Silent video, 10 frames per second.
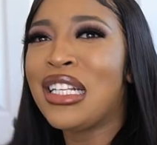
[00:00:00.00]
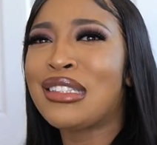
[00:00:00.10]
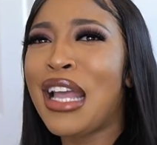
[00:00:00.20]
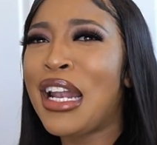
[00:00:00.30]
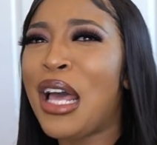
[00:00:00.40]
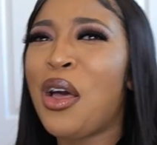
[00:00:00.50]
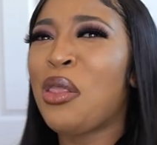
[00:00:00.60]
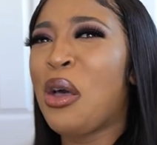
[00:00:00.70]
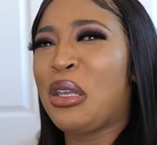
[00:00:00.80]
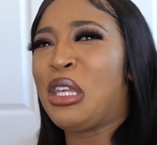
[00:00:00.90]
understand I
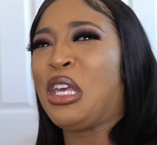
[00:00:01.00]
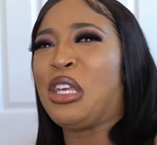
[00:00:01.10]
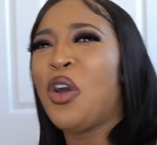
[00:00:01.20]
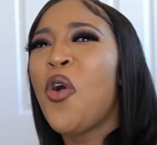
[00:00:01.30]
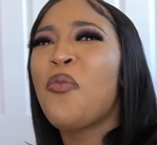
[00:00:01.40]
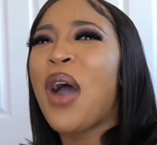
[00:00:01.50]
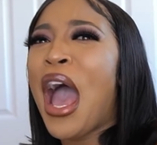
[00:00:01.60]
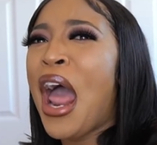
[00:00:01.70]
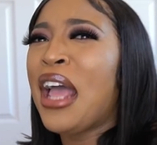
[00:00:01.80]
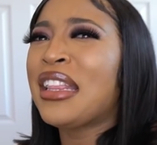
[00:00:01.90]
don't look cute, but
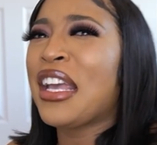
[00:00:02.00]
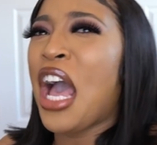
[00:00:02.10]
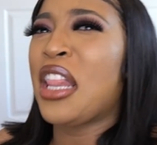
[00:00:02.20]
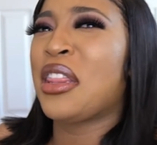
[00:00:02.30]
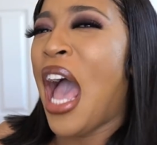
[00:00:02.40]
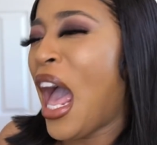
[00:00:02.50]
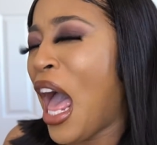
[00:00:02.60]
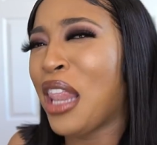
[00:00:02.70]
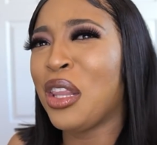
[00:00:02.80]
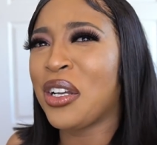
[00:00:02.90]
I think
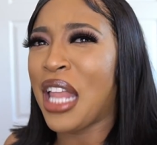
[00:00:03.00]
I look